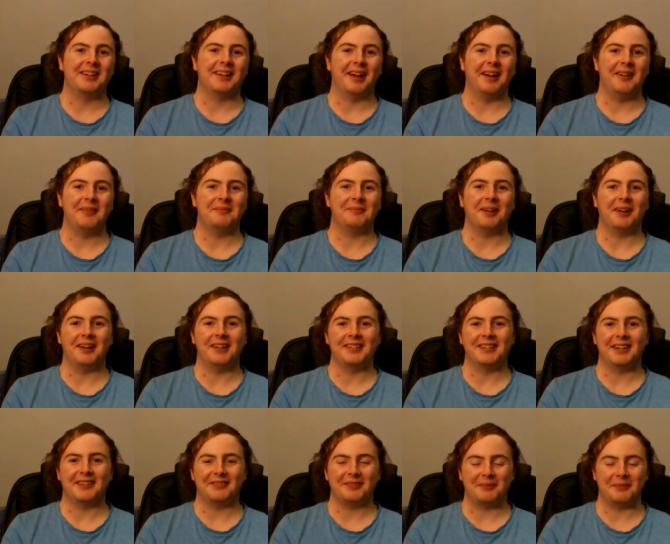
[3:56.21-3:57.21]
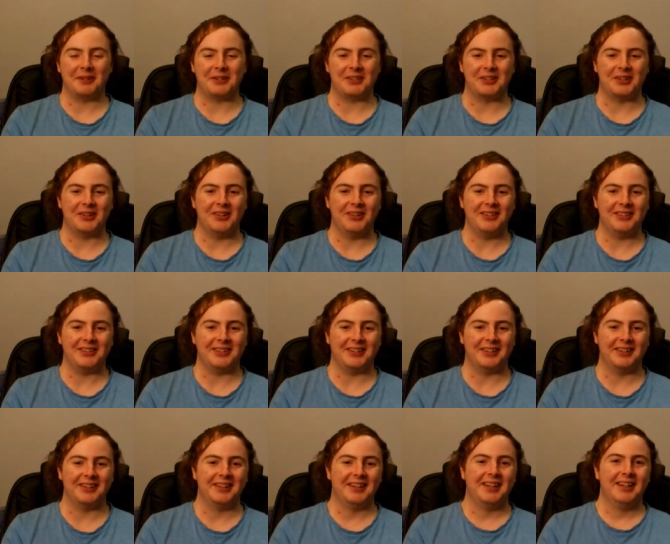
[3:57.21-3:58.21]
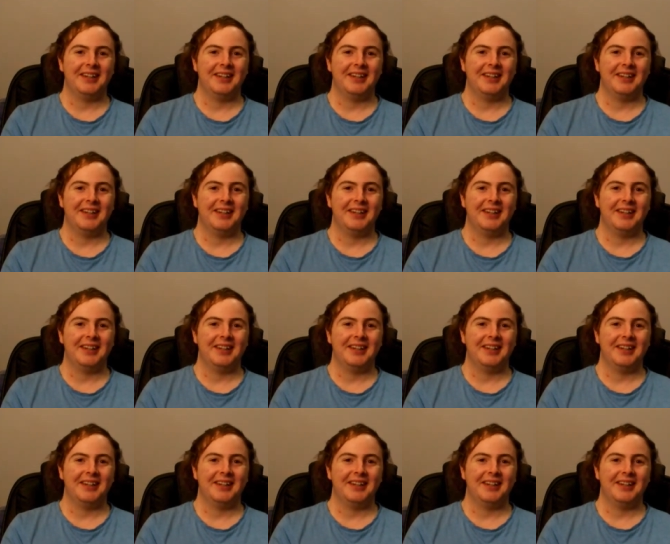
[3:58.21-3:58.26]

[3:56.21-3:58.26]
Carlton players are from the Giants, so